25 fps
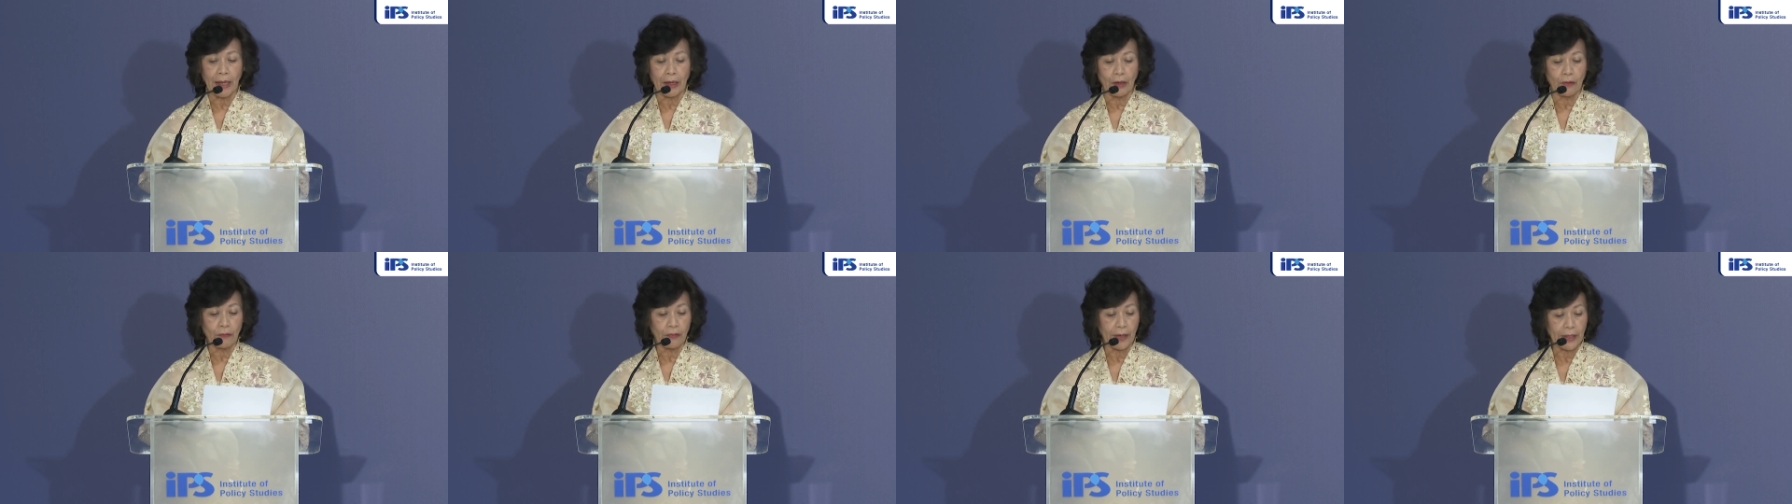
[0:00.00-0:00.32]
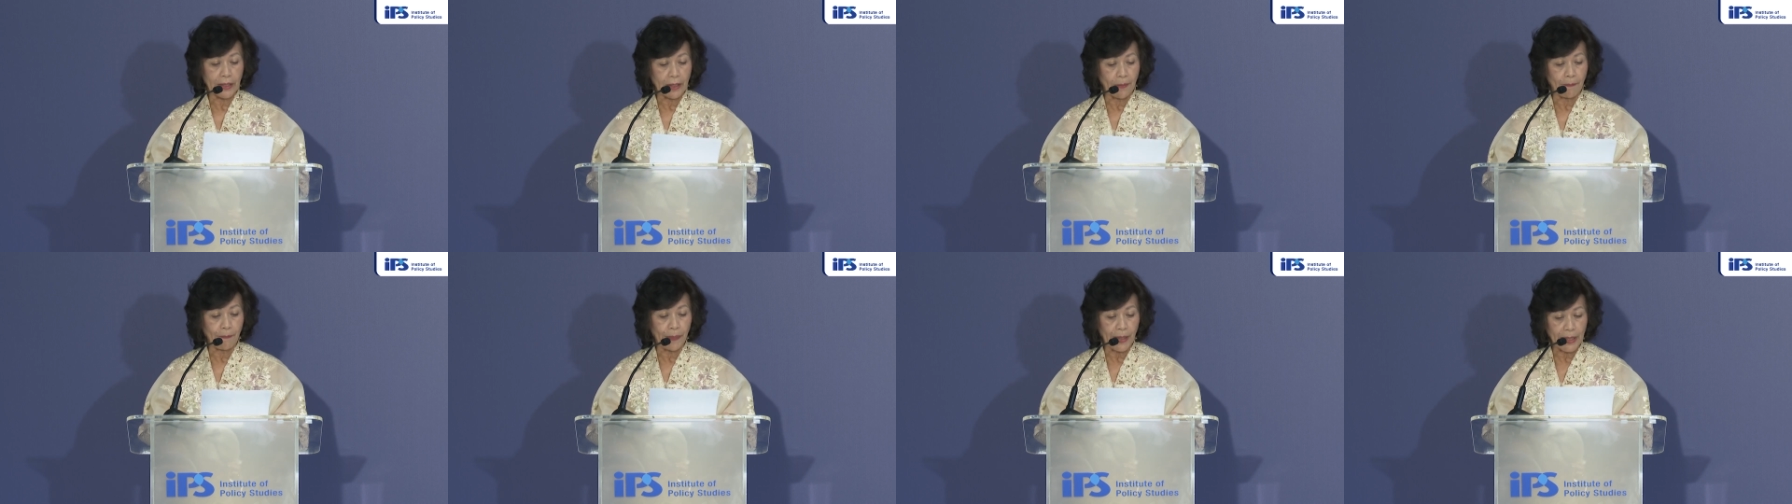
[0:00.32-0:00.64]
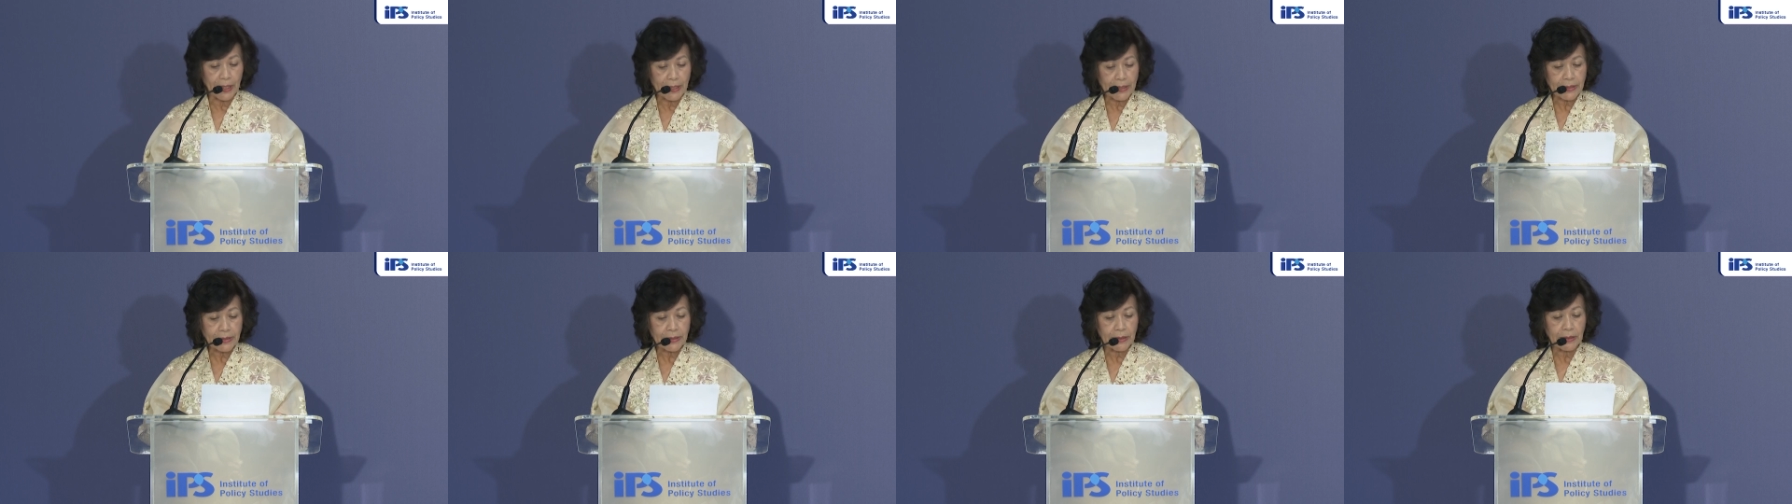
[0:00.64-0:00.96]
and
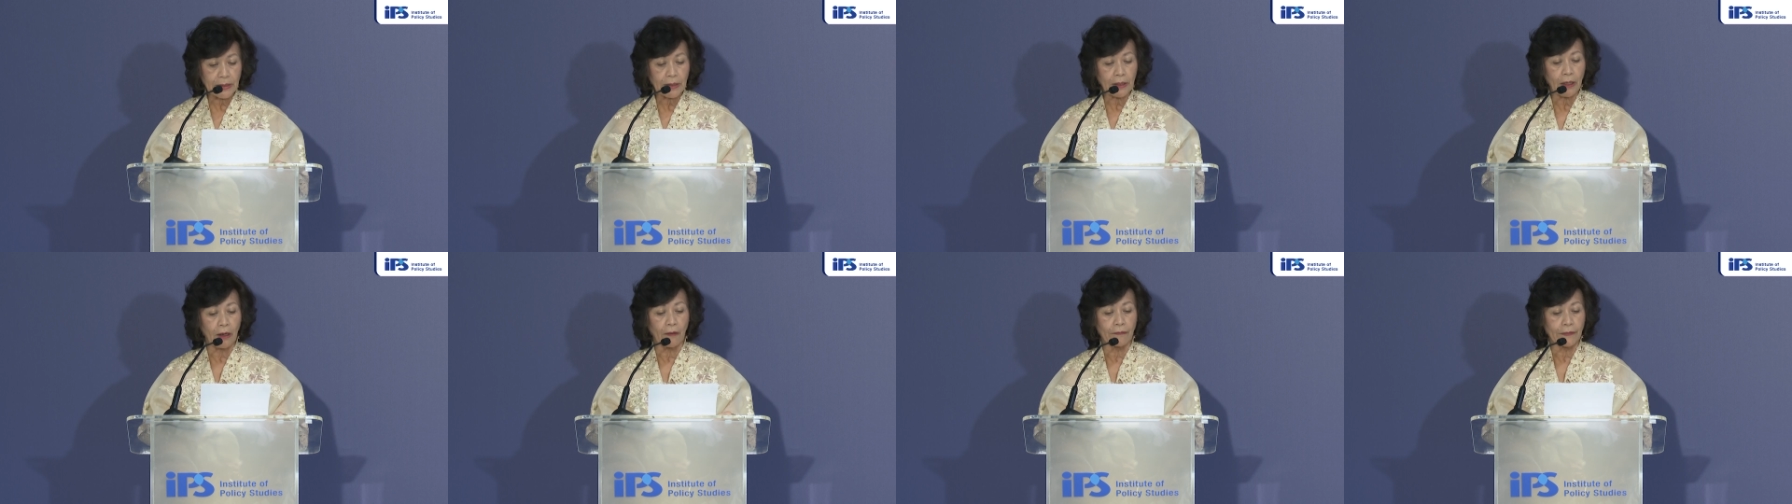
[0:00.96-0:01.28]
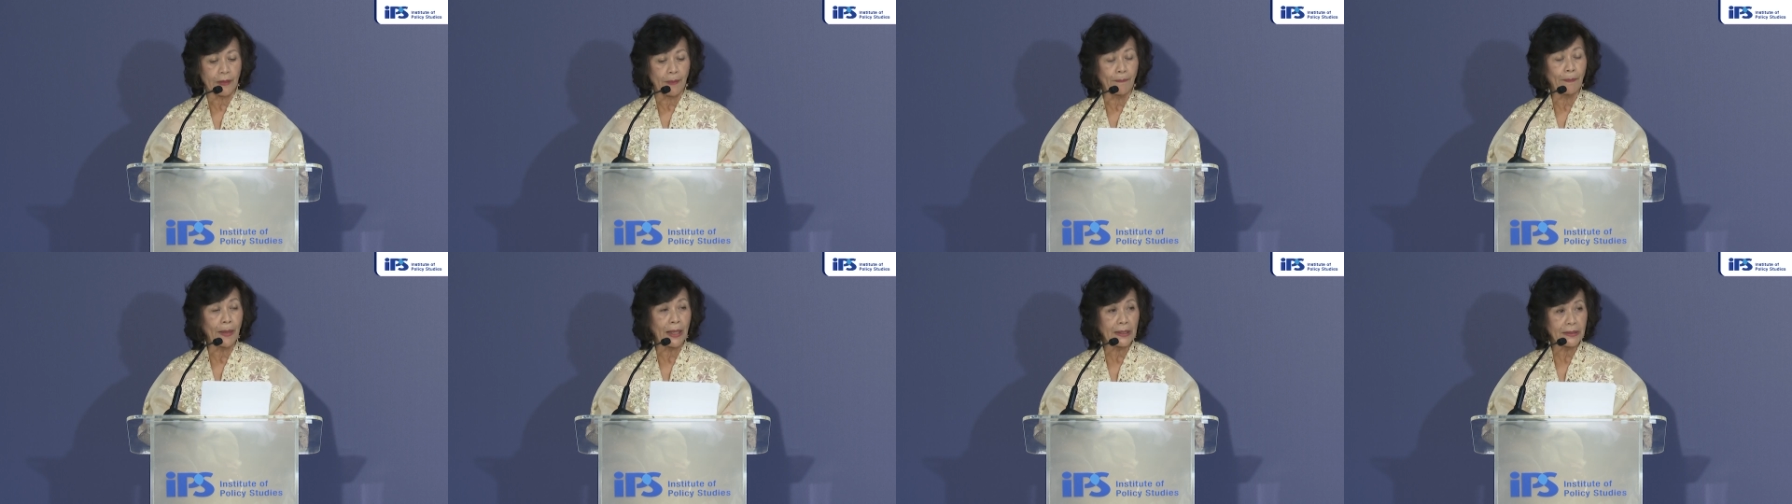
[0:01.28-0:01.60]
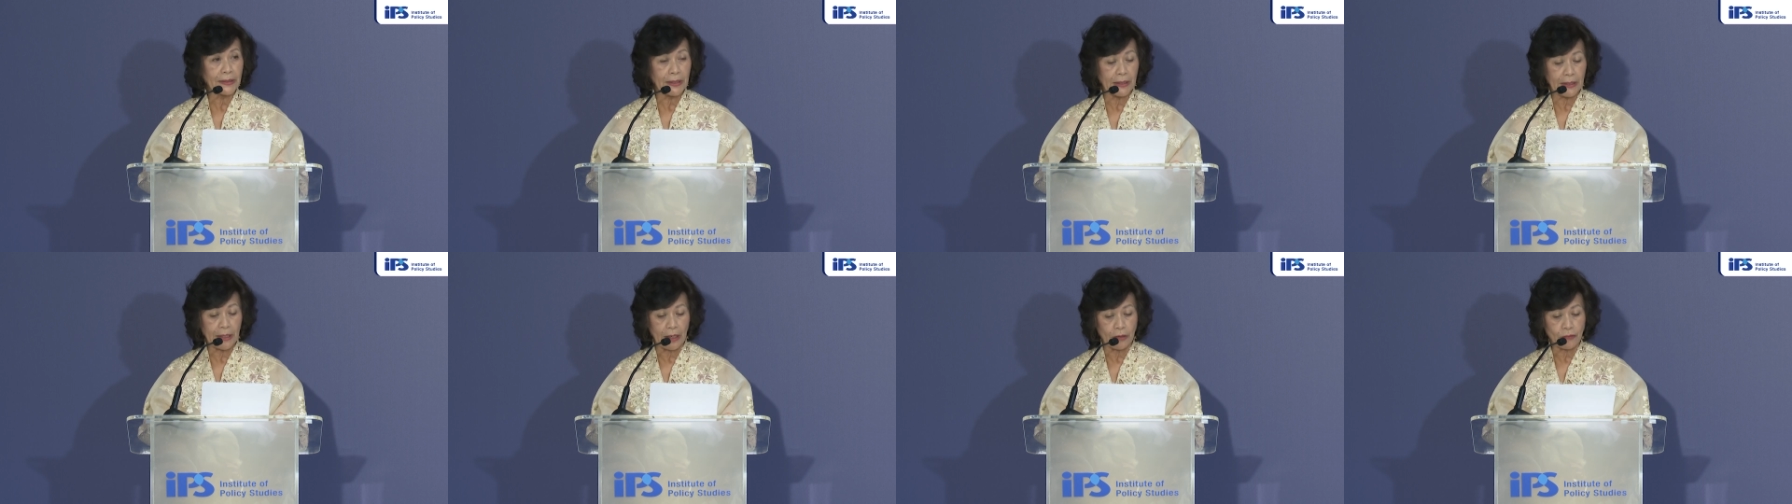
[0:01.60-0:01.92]
credibility of the
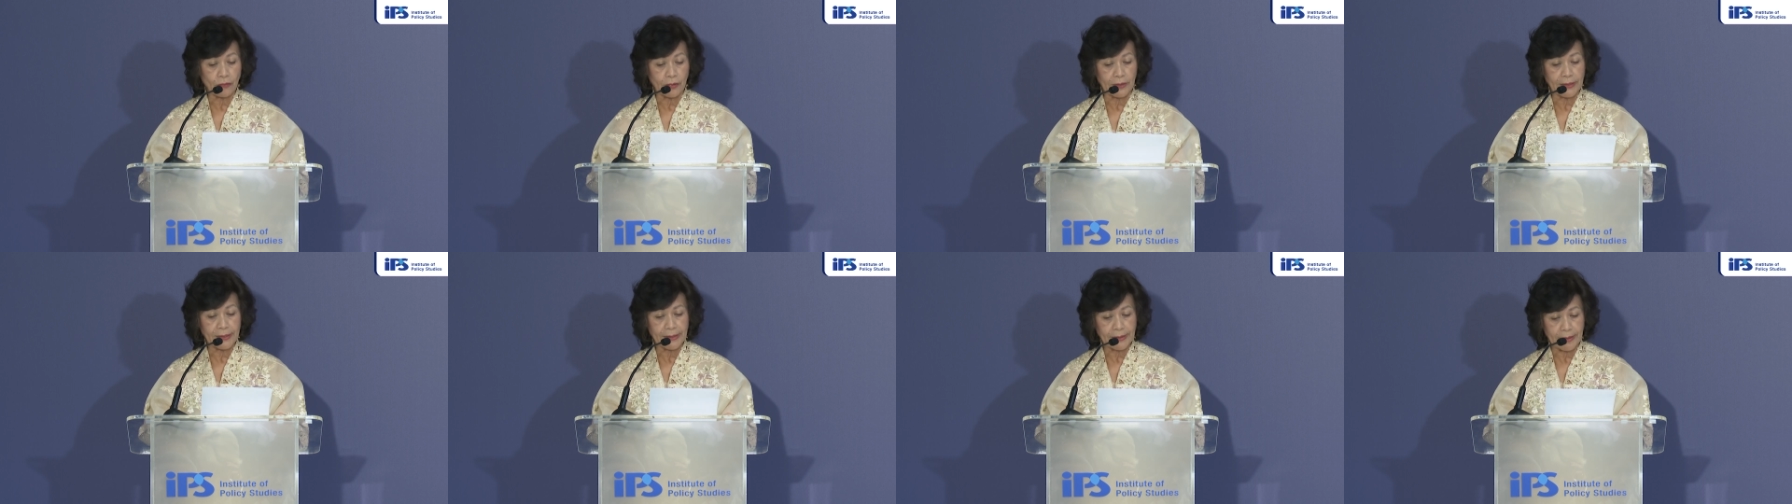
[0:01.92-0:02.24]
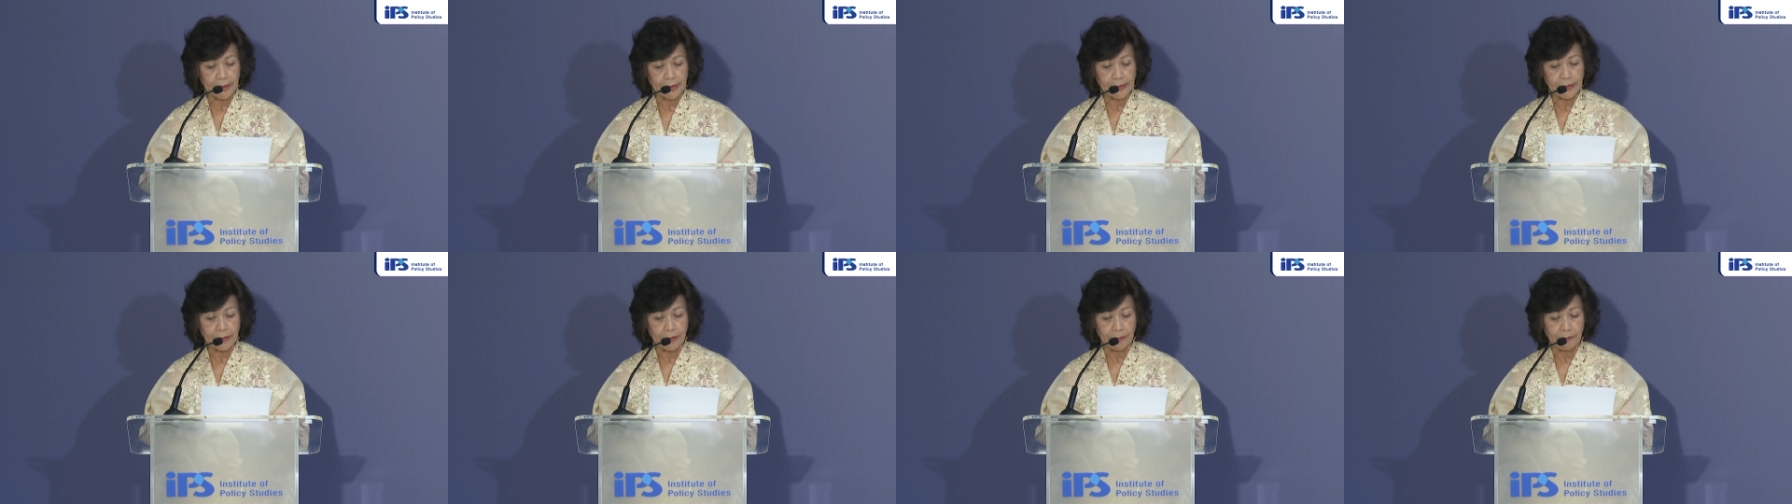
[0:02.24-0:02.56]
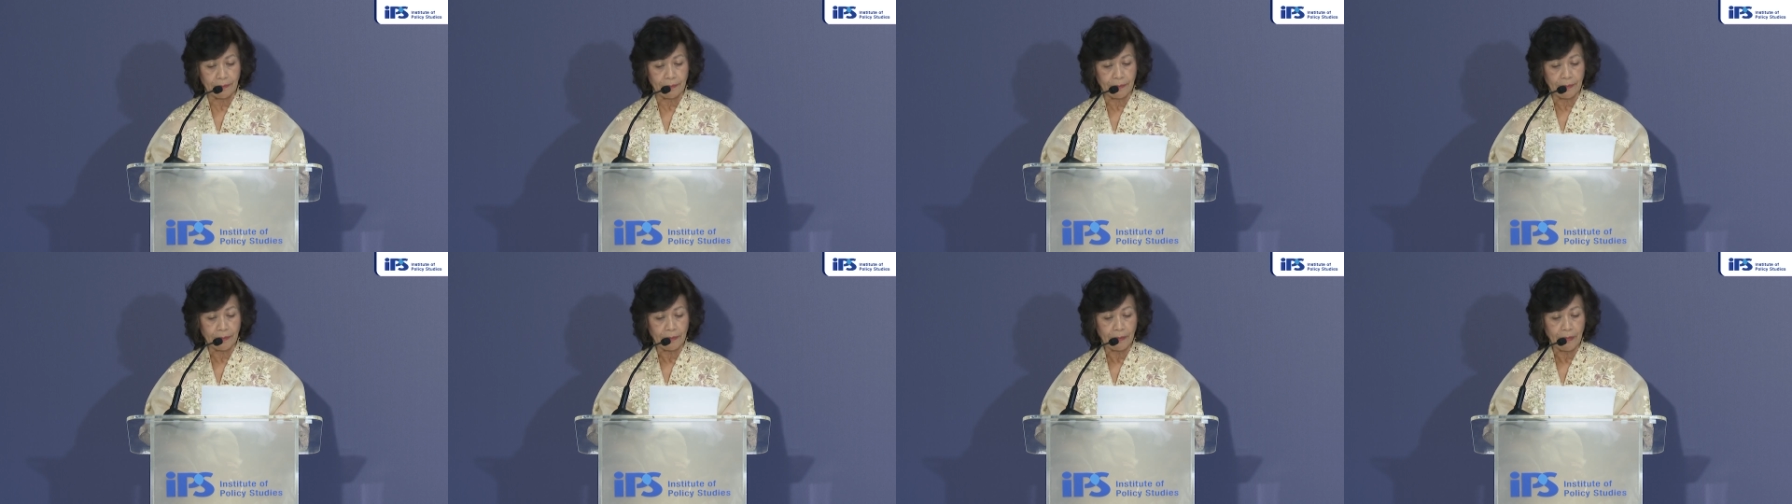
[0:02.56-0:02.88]
multilateral
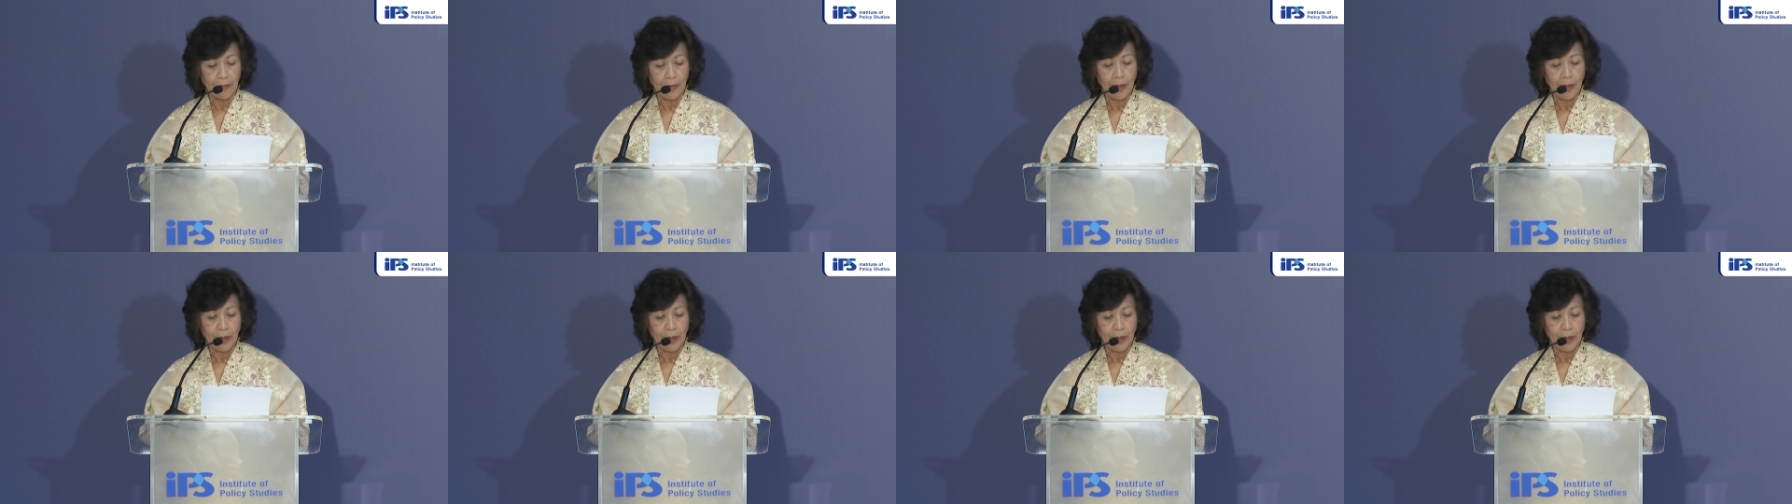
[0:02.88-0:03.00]
system,